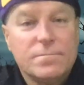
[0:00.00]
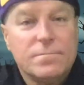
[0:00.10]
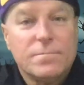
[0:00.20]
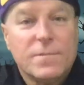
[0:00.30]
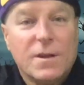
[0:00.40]

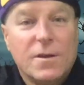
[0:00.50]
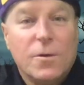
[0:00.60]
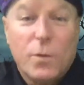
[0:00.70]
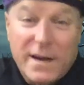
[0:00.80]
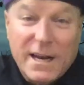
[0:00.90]
What kind of
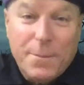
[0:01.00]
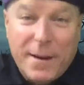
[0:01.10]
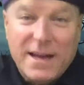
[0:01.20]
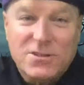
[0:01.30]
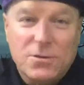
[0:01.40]
pants? What kind of
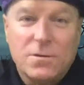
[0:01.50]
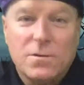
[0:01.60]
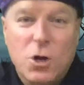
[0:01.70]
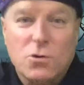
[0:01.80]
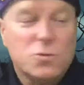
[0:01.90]
pants do
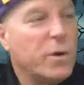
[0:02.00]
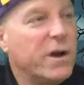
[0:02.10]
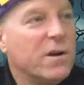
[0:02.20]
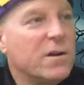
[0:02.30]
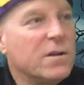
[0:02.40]
ghosts
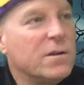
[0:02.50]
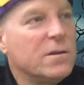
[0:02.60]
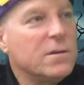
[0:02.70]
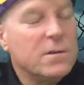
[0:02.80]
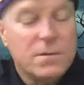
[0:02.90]
wear? I don't
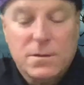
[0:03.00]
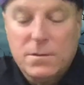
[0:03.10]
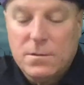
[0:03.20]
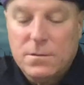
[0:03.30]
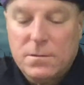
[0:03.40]
know. What kind of
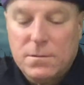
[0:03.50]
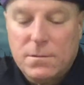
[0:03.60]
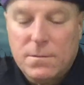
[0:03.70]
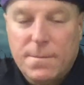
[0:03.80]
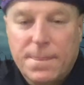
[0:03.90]
pants do
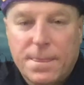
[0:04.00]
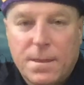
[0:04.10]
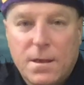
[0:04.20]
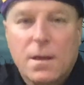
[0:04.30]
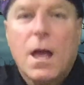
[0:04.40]
ghosts
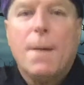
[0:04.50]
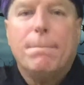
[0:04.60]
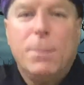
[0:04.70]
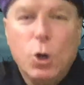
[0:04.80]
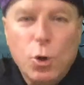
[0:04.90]
wear?
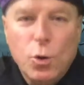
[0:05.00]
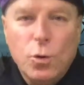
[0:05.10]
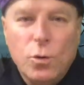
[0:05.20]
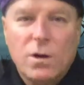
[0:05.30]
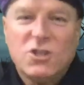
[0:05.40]

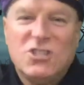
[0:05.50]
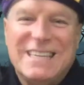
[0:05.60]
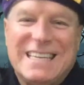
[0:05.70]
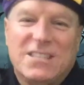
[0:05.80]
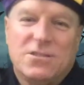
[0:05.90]
Boo
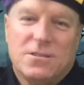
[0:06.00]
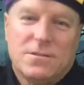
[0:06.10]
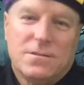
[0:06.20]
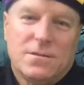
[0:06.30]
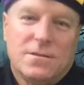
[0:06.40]
jeans.
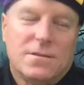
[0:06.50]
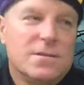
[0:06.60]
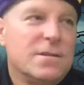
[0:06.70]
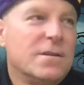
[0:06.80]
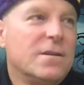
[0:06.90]

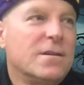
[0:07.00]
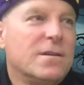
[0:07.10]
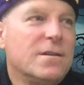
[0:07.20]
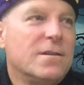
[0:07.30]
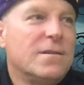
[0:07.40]

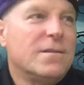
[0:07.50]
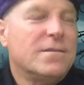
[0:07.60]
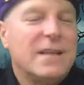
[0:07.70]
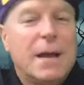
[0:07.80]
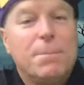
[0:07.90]

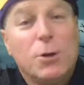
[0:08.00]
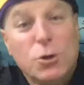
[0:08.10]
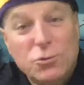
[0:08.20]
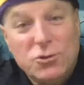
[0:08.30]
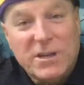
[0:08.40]
Oh. Not
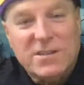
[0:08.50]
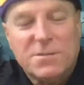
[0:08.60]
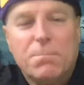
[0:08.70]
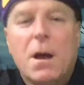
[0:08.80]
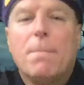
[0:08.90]
blue jeans.
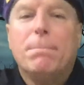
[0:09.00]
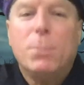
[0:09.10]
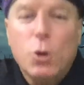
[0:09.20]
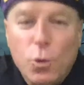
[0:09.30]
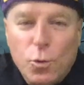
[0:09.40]

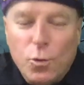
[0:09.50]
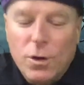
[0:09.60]
Boo.